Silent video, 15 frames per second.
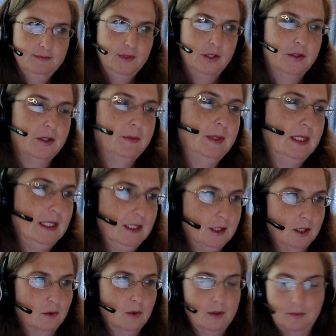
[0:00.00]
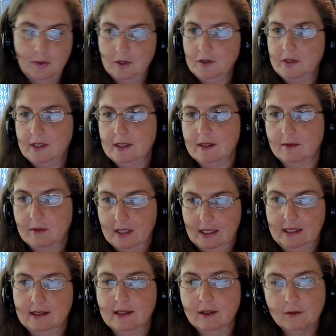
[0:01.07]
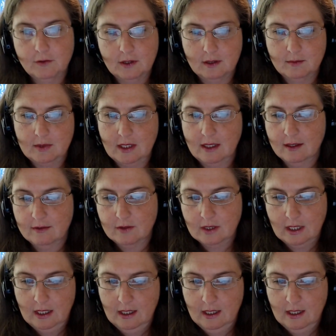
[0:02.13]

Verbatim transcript: You could be teaching one person some kind of skill for themselves.